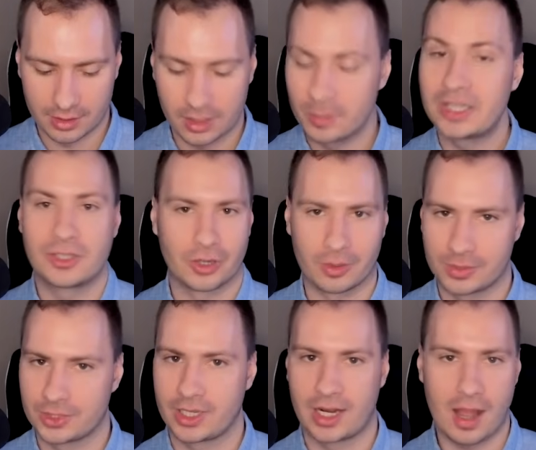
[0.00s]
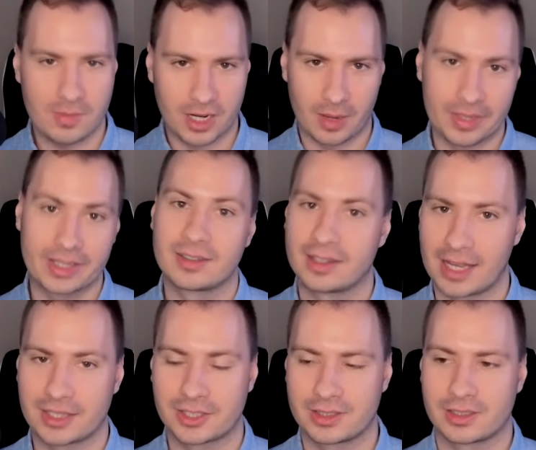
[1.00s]
the midterms and upcoming
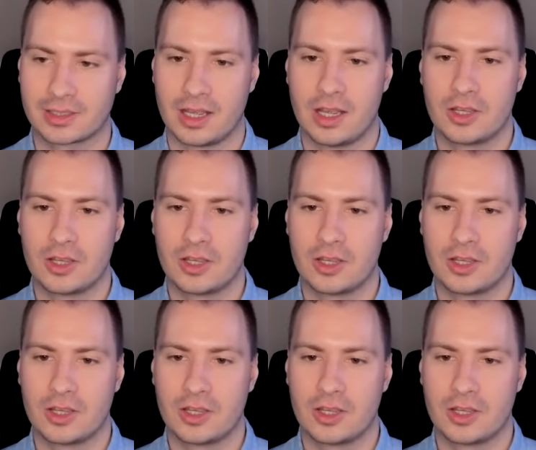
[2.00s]
elections.